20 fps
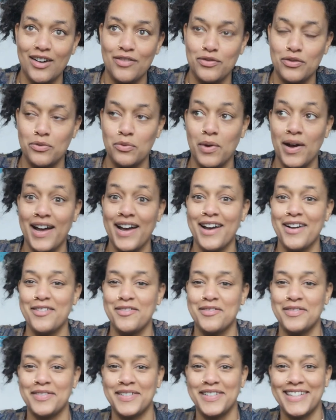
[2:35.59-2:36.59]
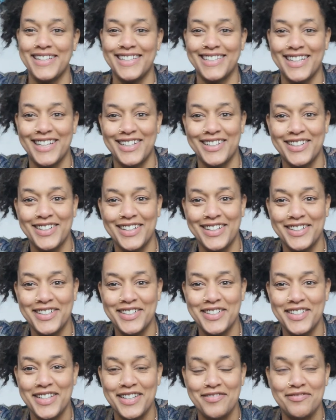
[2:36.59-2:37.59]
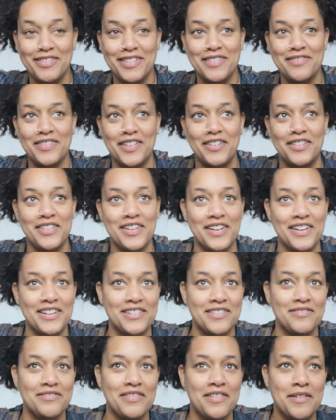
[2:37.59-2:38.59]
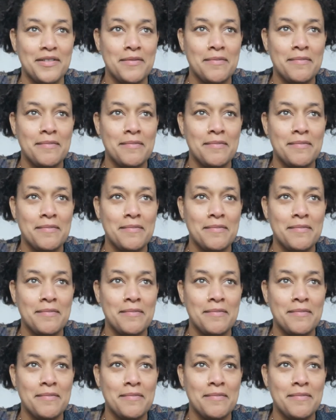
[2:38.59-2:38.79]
thought, wow, you know, you really felt kind of,